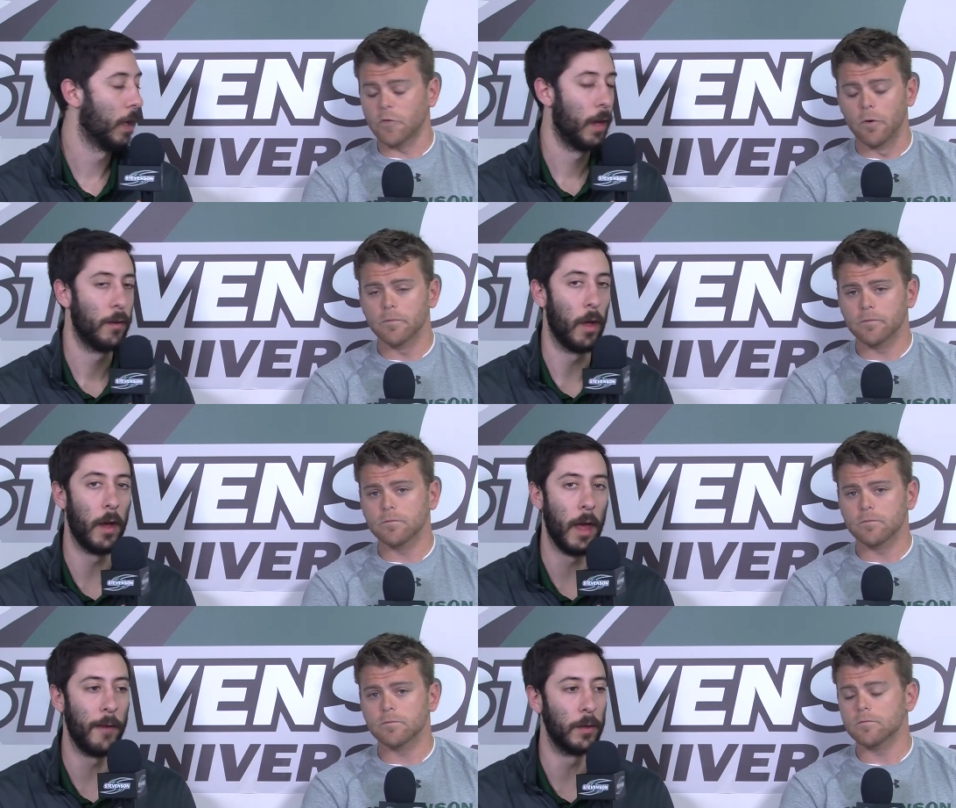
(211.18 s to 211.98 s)
Speaker 1: sure.
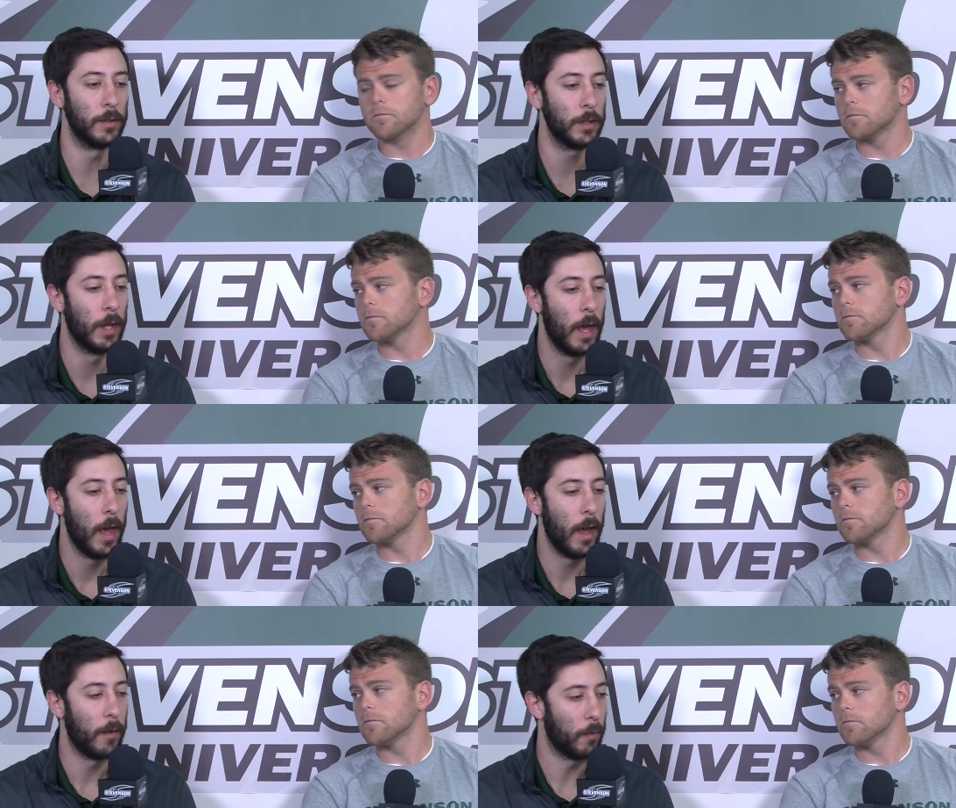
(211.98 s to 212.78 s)
uh, efforts.
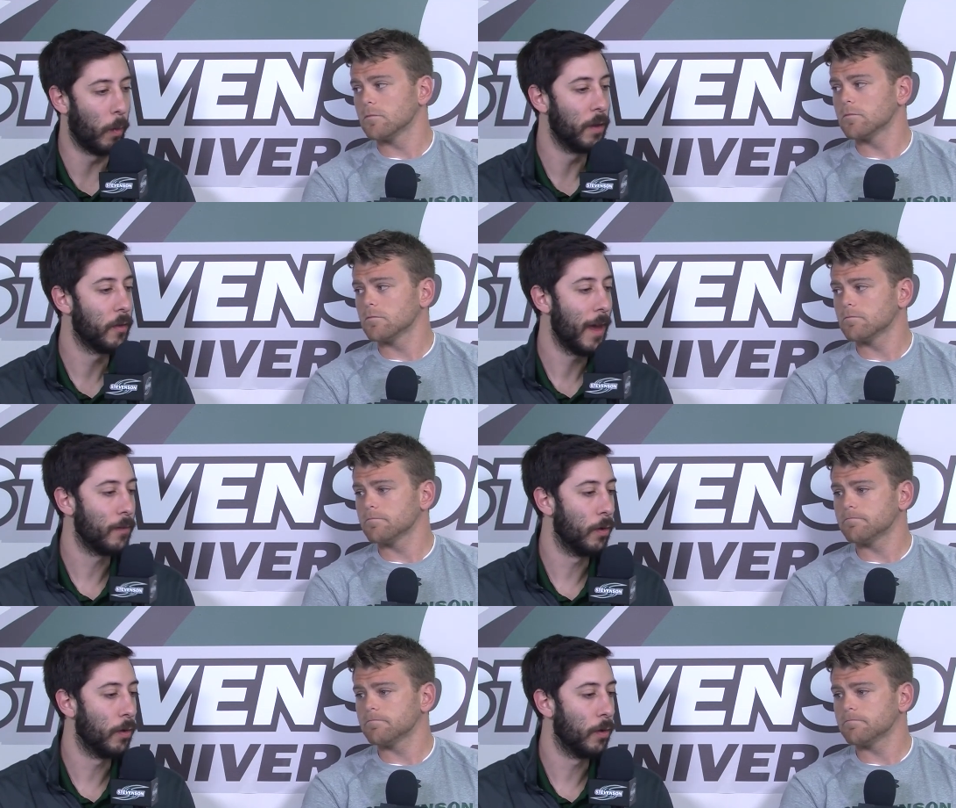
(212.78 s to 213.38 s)
What does that